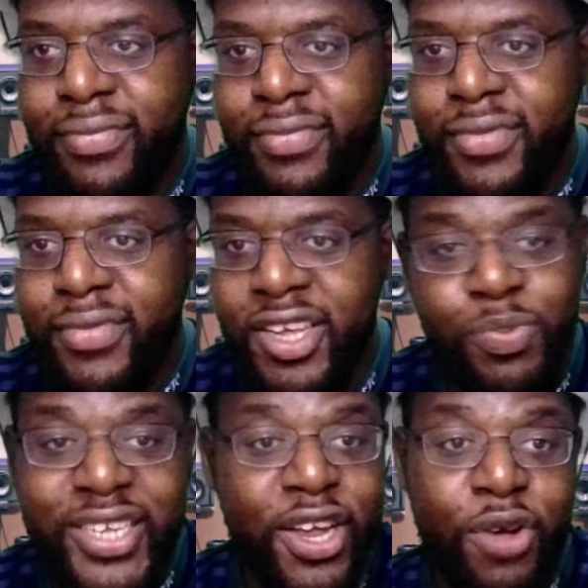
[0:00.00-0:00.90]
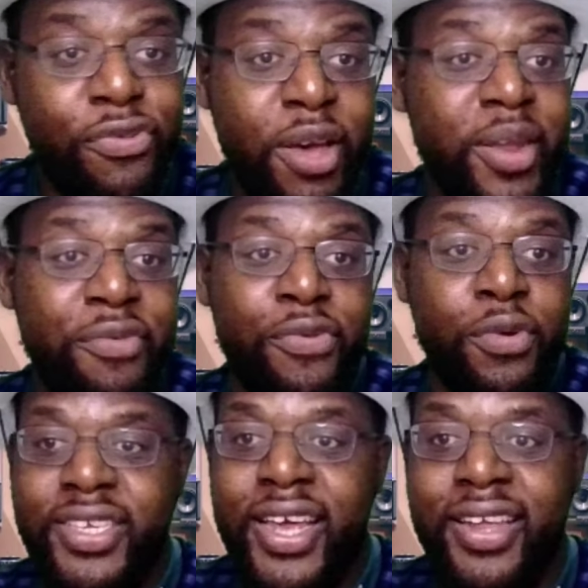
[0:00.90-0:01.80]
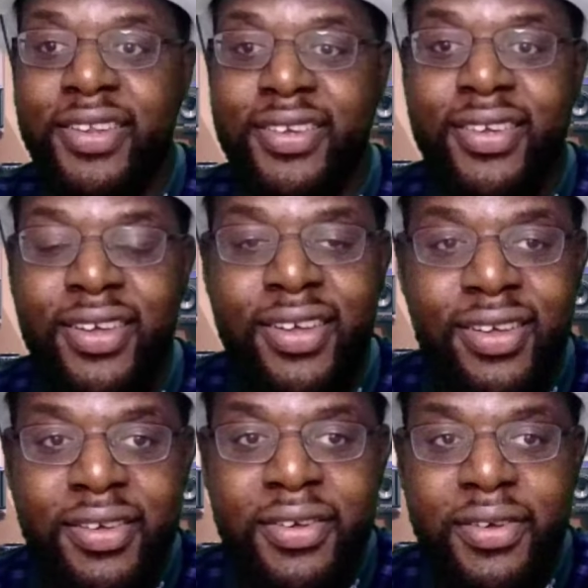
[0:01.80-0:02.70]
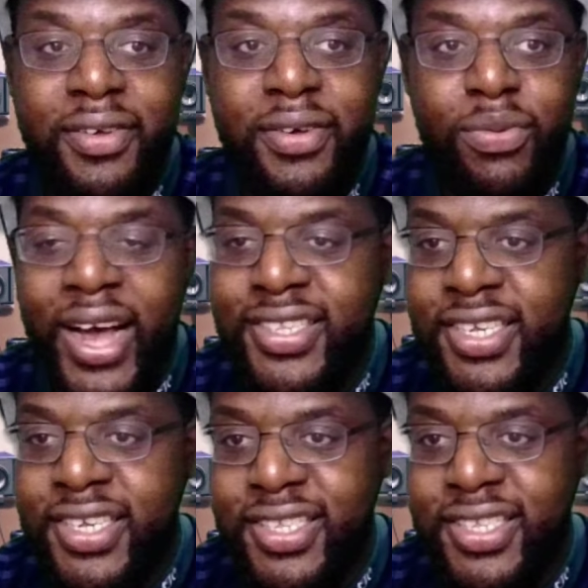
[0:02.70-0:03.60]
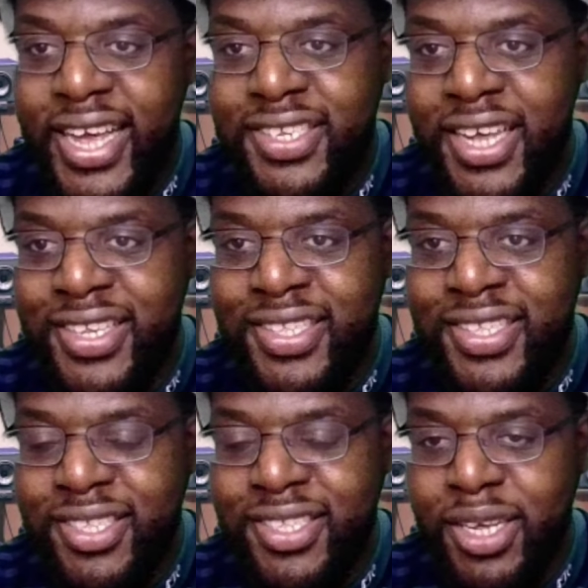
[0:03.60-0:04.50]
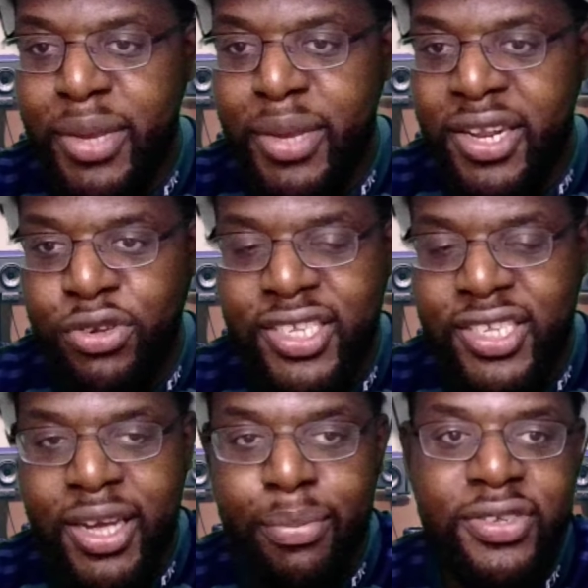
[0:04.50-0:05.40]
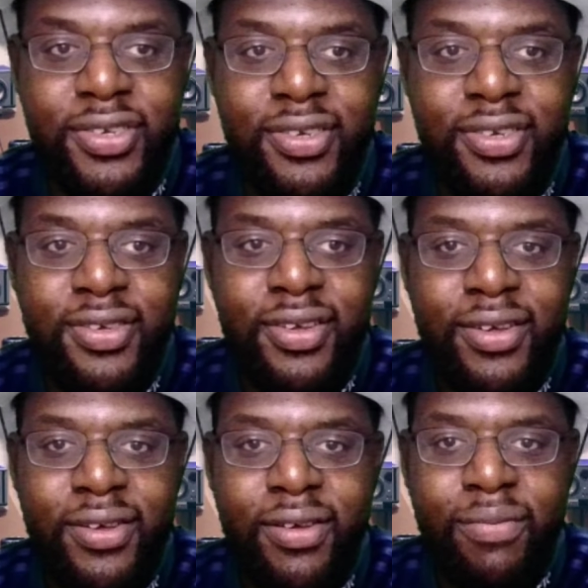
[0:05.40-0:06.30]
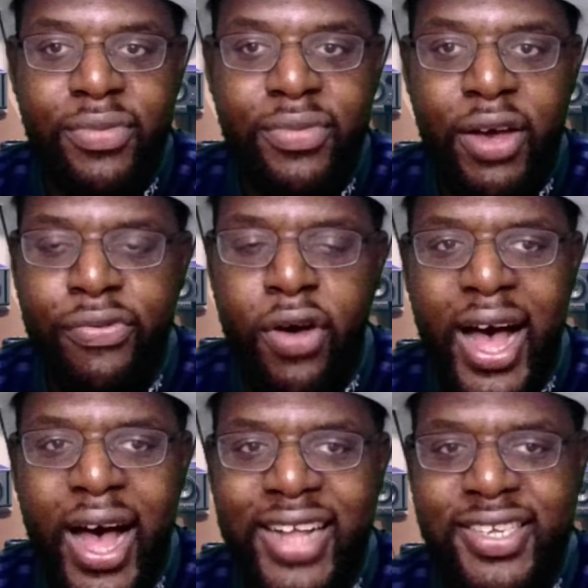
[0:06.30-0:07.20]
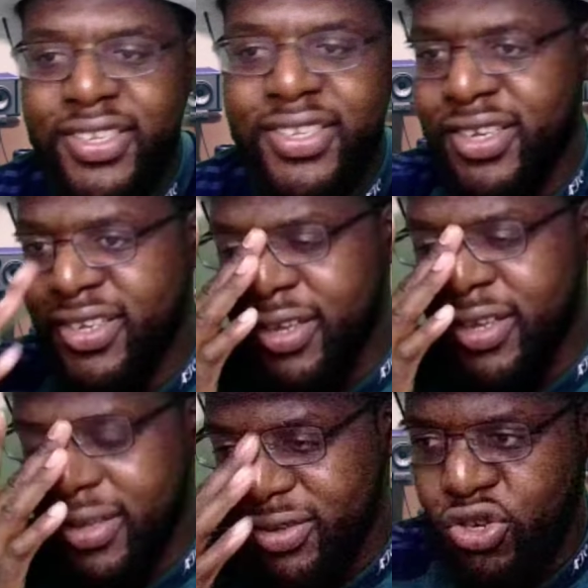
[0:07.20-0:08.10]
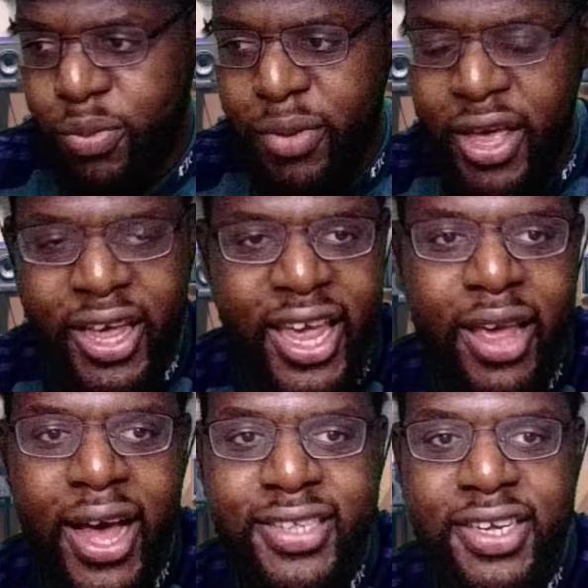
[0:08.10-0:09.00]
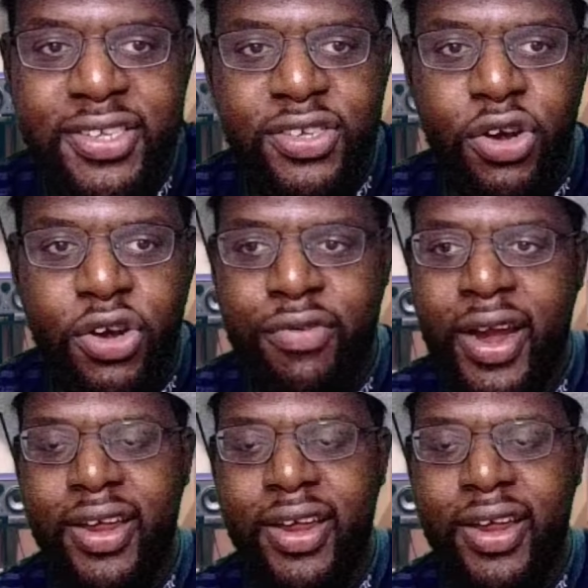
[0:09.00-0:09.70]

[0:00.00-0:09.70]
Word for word: He's basically confirming everything we're saying. Why does it take City to be deducted 10 points? I thought Arteta, uh, King Arteta's got it right.